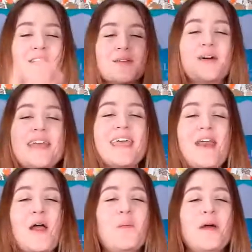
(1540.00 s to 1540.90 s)
So we want to
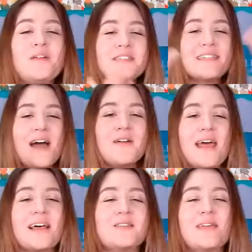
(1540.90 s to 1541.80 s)
get our wiggles out
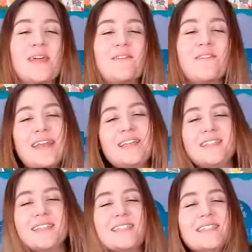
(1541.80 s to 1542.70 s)
as we get ready
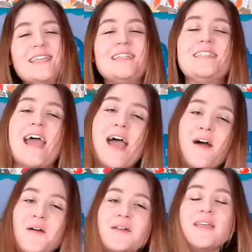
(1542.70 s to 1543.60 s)
to sit
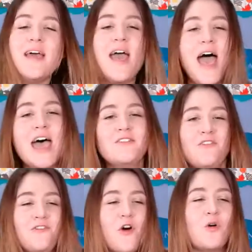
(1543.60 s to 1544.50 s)
down and
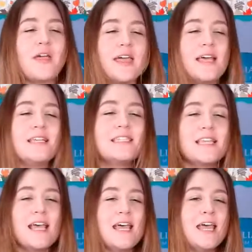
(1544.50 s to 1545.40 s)

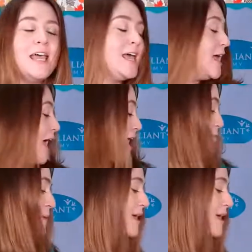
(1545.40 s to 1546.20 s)
focus and